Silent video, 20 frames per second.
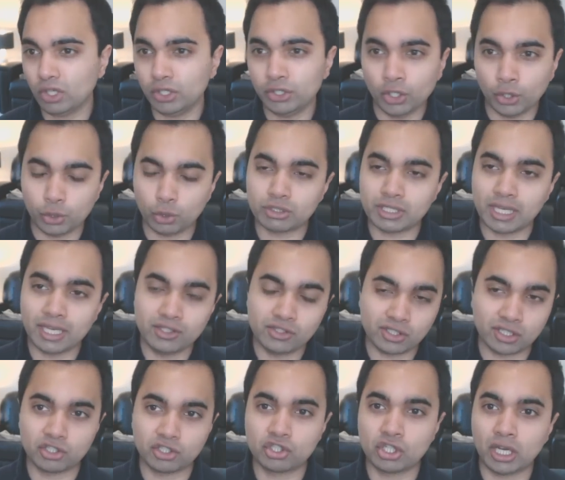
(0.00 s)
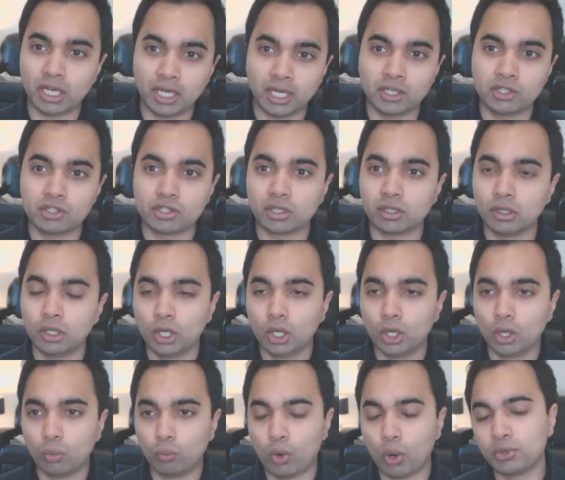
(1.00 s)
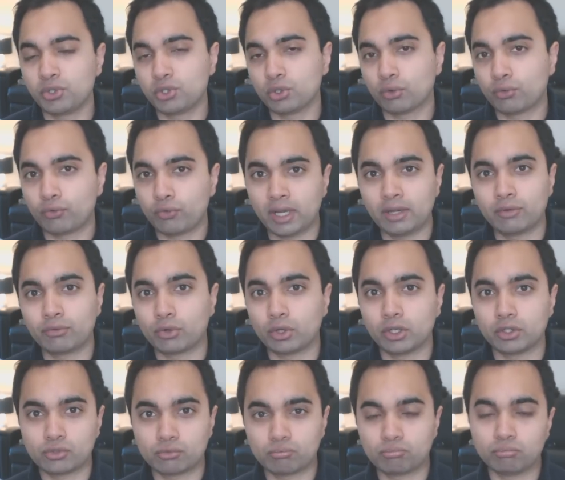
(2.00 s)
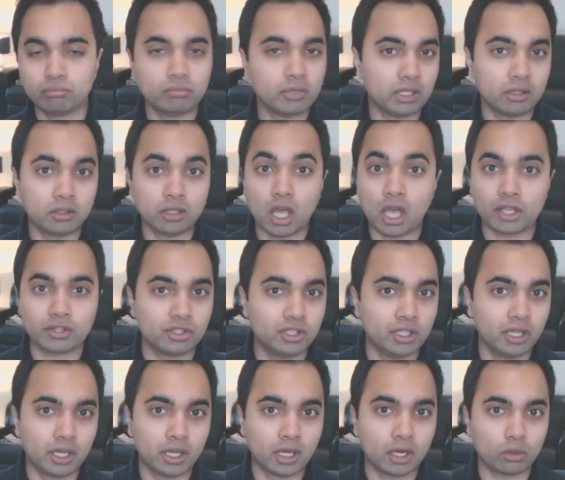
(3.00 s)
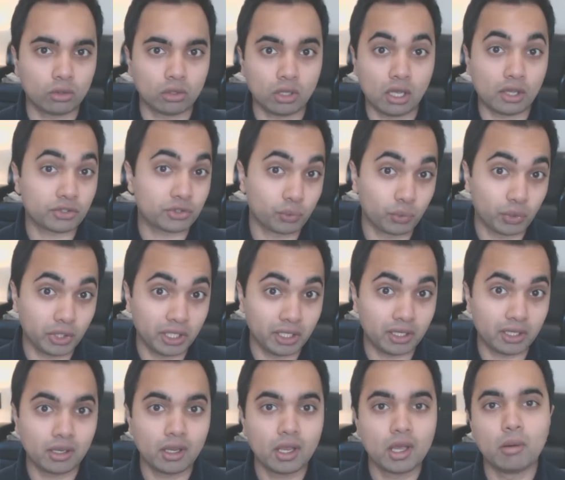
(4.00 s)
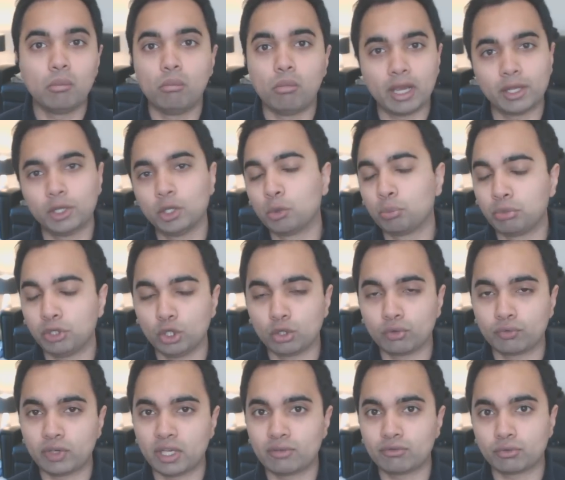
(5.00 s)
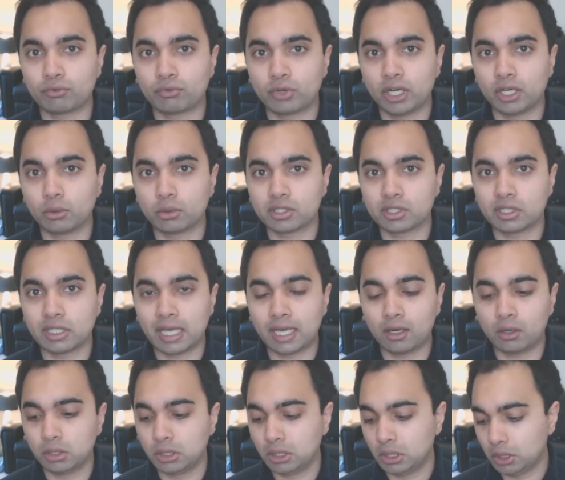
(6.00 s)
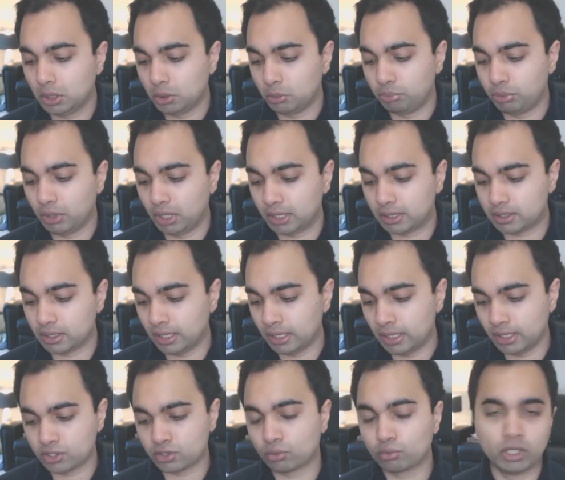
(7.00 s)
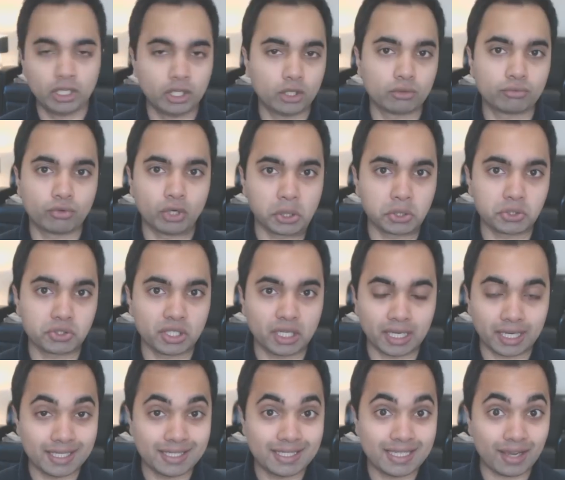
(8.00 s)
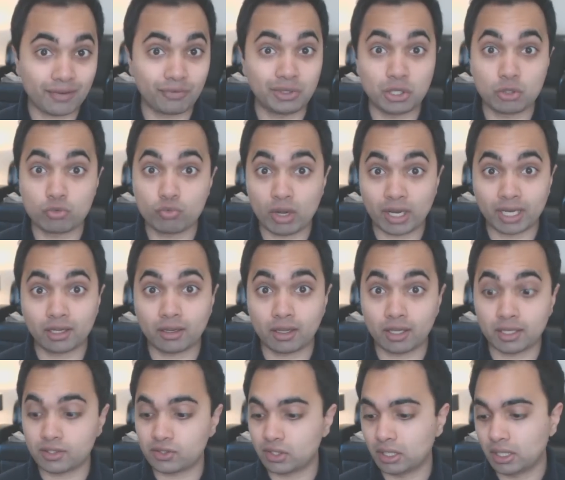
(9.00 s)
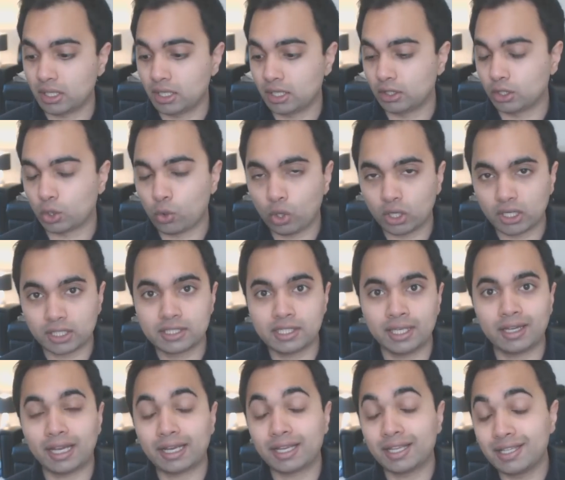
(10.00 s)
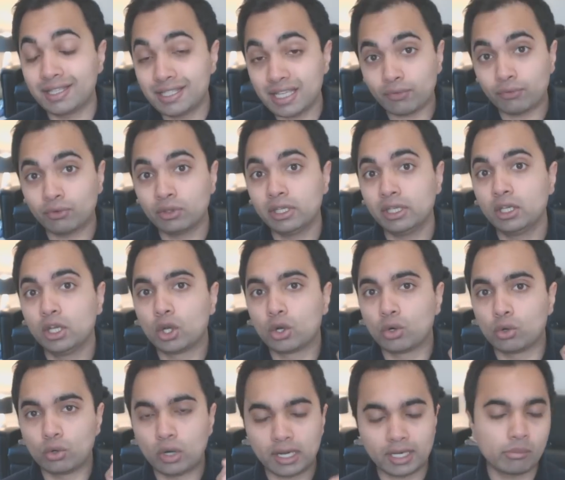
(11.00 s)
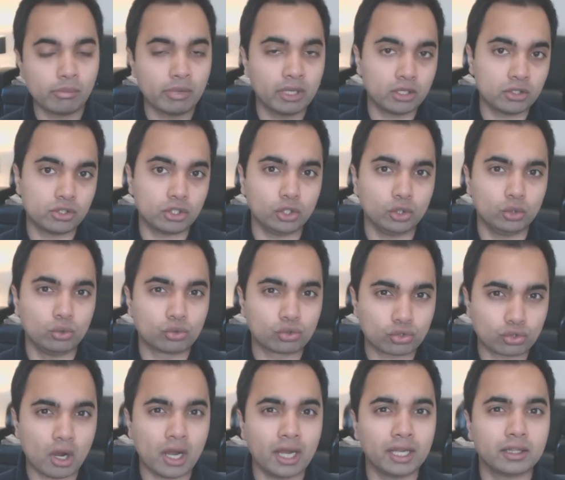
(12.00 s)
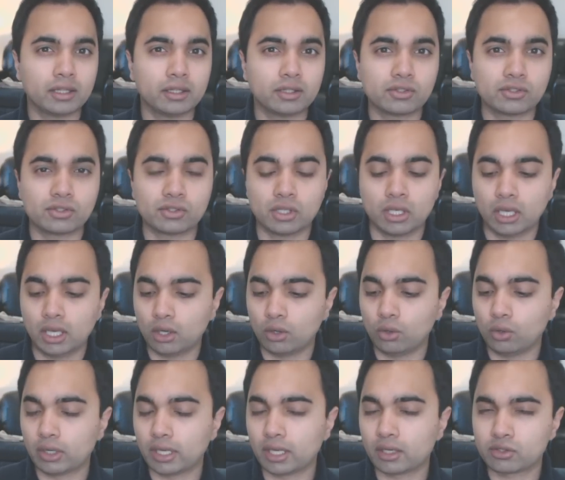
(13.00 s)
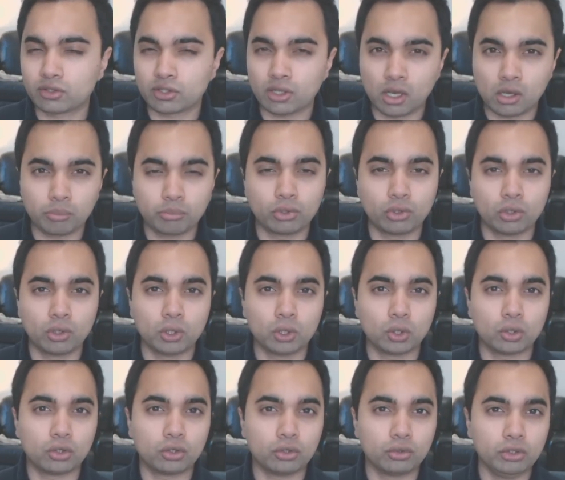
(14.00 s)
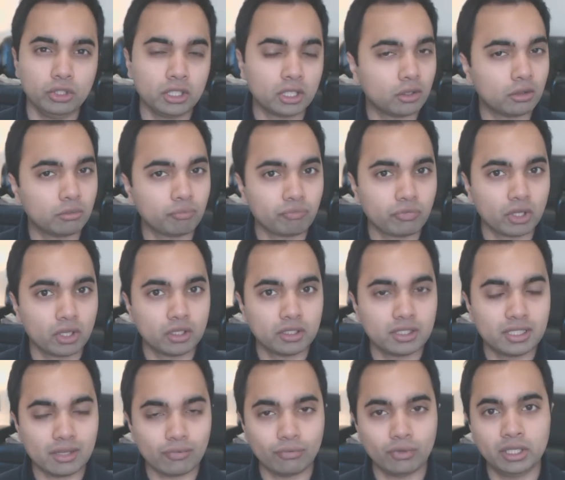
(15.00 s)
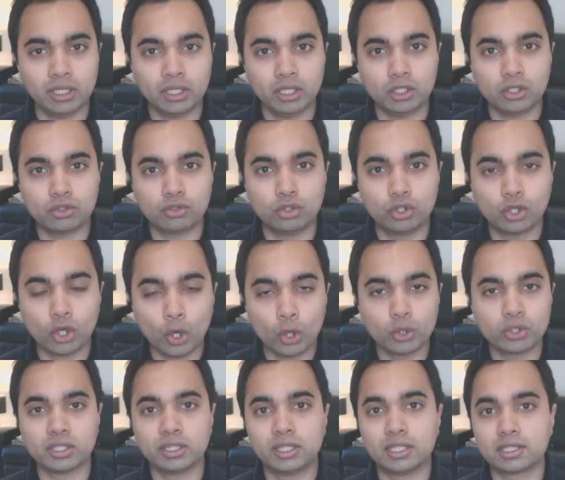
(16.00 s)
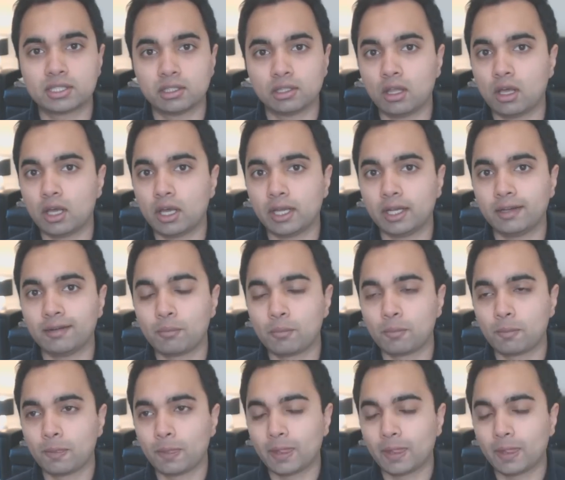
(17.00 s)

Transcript: You know, your taste can change and what was your favorite last year or last week might not be your favorite fragrance now, but it is a really good fragrance and I can definitely recognize the quality and I can definitely recommend you try this or get a sample or, you know, definitely go to this line.